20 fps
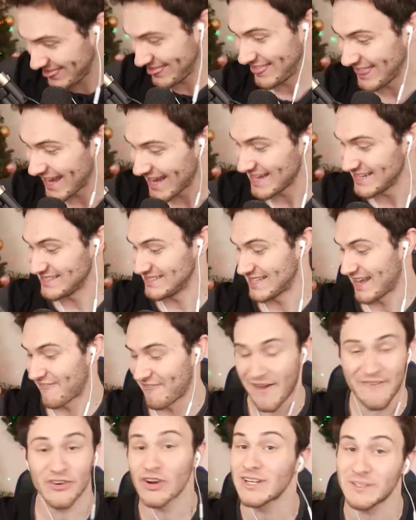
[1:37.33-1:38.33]
things
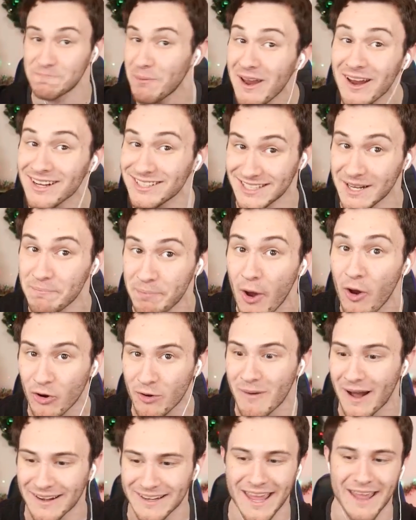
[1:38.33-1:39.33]
I've ever experienced in
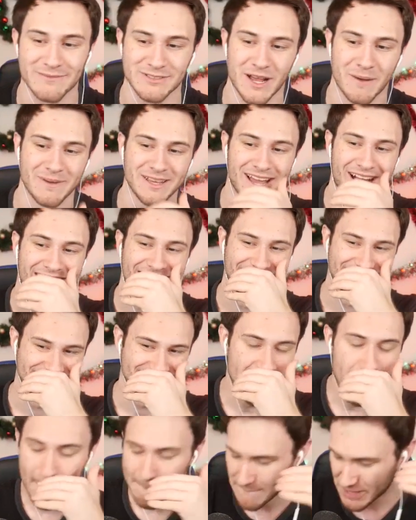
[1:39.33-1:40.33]
Pokemon games, I'll be honest.